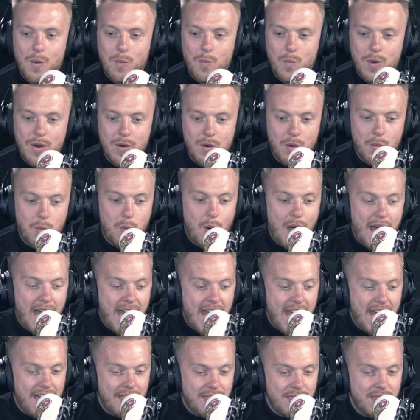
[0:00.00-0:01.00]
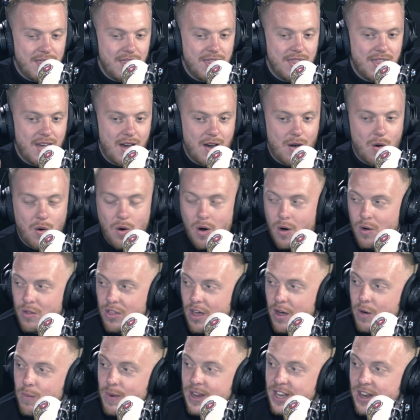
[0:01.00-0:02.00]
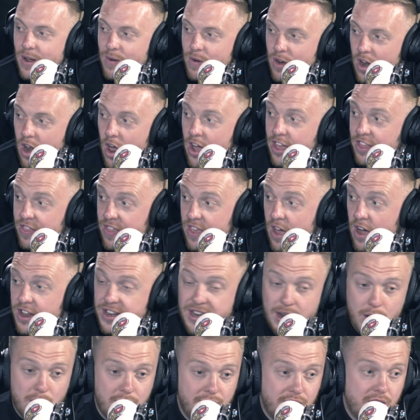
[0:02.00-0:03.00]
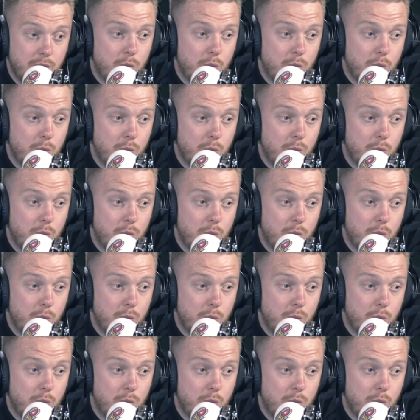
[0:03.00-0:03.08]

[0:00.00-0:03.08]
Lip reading: We're aware, although we don't like the idea of